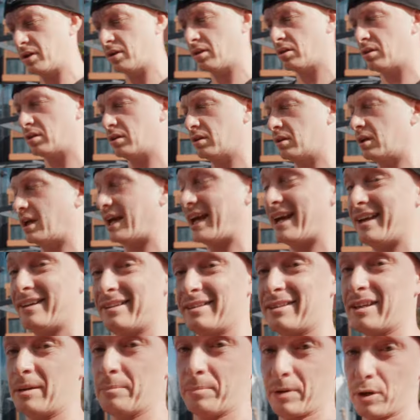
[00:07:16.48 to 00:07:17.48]
anything.
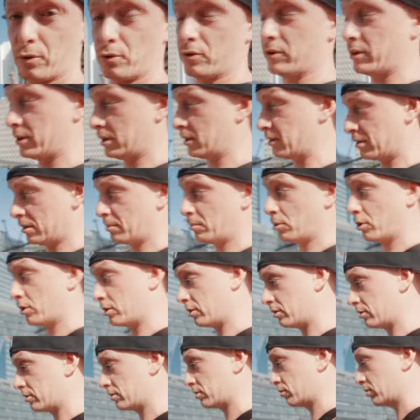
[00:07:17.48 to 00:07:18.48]
And I'm powering the
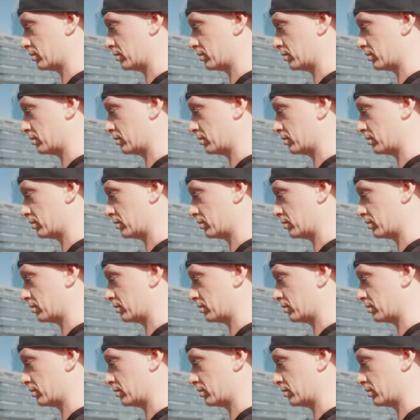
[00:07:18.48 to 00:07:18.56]
monitor as